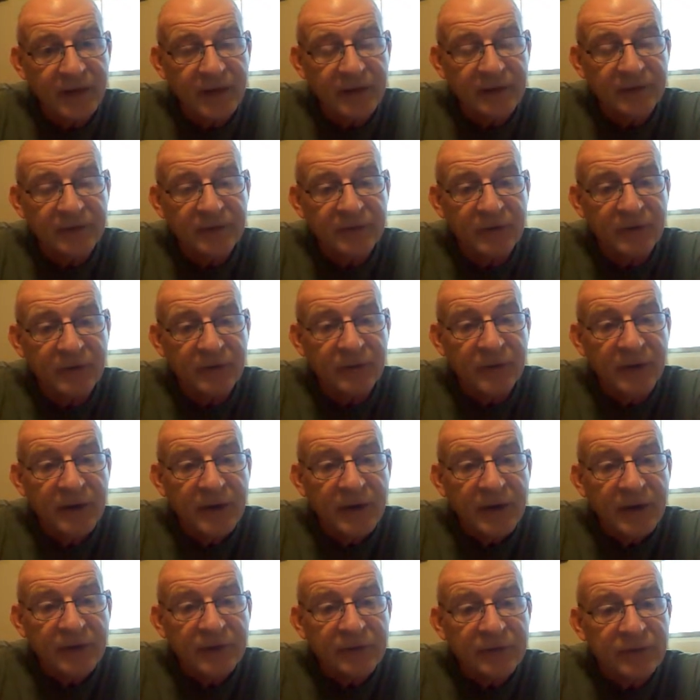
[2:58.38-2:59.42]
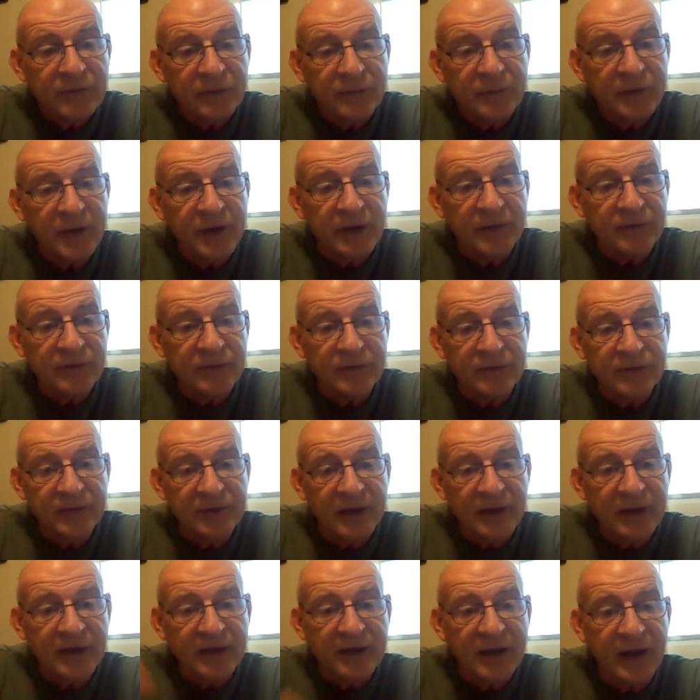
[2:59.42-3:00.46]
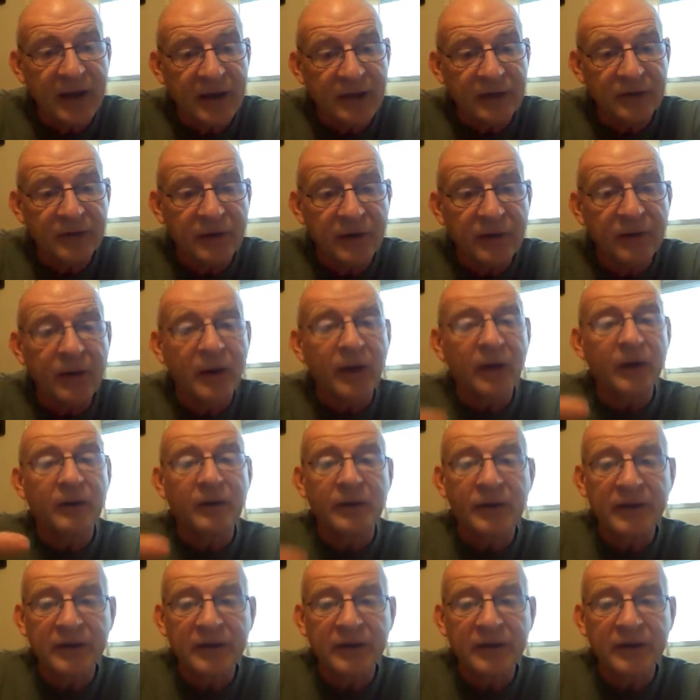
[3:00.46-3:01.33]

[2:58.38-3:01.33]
And so someone else can take that and go, oh,